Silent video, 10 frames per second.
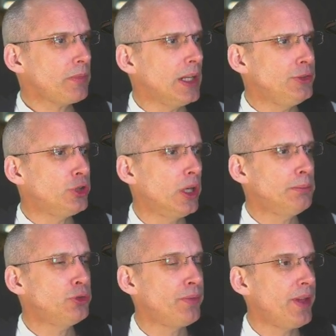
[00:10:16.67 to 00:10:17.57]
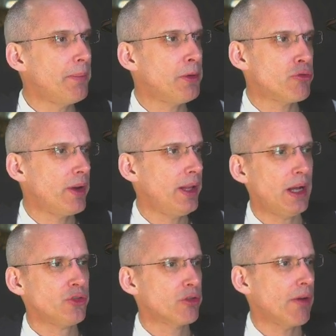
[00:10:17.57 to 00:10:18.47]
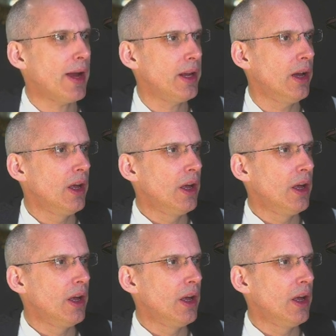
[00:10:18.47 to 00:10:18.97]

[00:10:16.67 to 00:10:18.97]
In terms of the imagery, that's great.